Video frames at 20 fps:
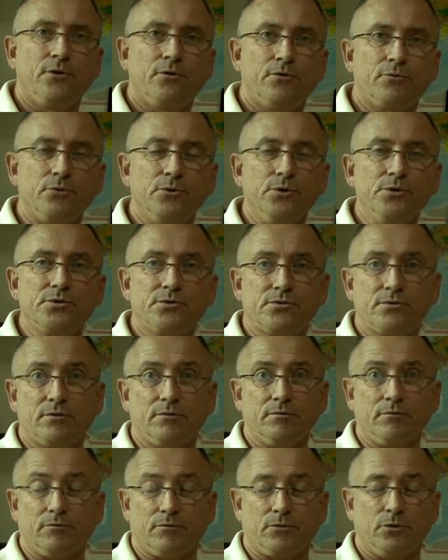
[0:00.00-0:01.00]

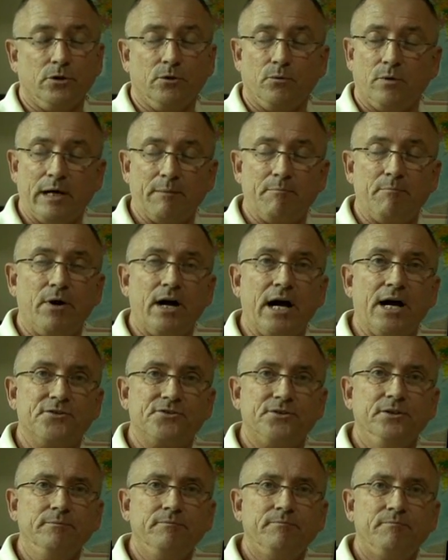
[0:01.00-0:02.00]
through a web
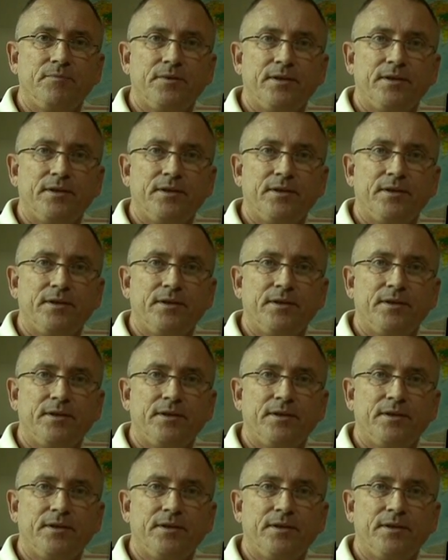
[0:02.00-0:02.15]
browser